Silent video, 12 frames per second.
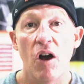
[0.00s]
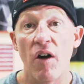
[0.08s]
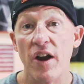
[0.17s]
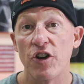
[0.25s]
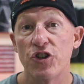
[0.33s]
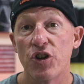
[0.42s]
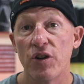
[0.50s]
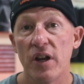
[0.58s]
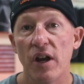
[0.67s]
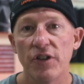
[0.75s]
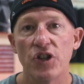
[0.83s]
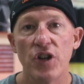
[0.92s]
right, your journey
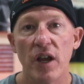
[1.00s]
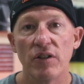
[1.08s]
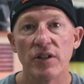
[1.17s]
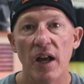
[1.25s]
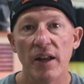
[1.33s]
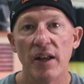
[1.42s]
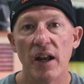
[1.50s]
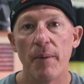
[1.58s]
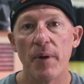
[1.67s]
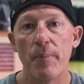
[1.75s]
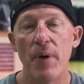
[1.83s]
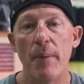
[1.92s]
on this channel is not done. I'm
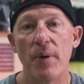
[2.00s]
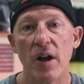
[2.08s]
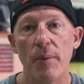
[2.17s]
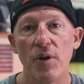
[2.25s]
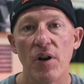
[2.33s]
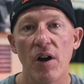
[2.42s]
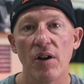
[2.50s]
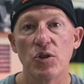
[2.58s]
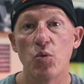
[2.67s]
gonna pop a couple cards.